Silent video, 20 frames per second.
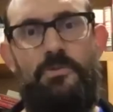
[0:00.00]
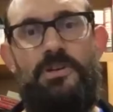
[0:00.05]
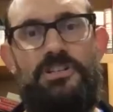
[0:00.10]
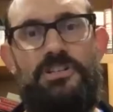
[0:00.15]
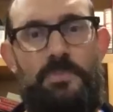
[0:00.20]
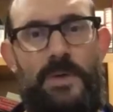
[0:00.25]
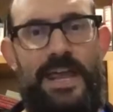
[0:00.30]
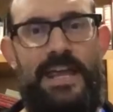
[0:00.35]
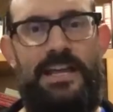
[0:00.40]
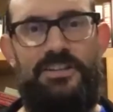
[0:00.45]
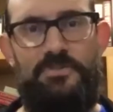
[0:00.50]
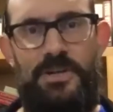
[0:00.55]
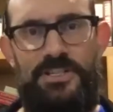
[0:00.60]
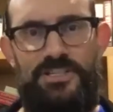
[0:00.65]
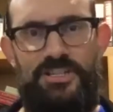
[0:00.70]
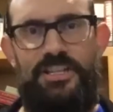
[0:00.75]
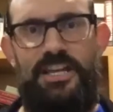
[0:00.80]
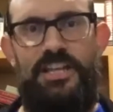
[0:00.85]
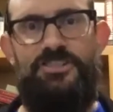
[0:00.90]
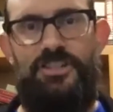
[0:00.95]
is paying as much
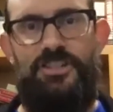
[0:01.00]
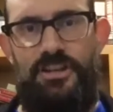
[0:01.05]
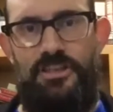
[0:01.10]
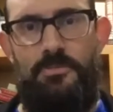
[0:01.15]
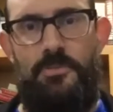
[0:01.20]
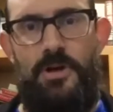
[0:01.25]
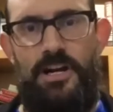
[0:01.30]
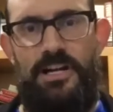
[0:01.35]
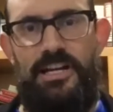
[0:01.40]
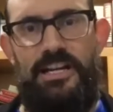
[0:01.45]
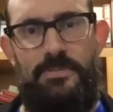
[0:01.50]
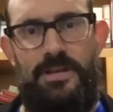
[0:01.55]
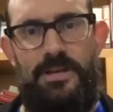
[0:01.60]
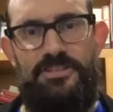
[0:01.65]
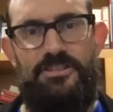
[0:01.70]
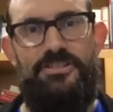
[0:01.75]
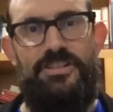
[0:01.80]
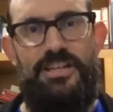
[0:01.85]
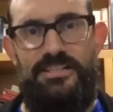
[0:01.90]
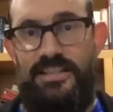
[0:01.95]
attention to their marketing
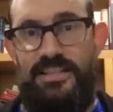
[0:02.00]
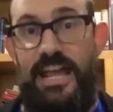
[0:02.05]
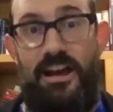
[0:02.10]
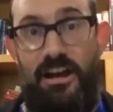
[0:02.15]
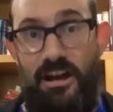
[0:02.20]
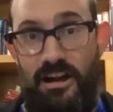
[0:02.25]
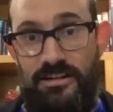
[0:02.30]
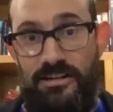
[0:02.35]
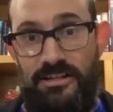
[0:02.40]
message as they are.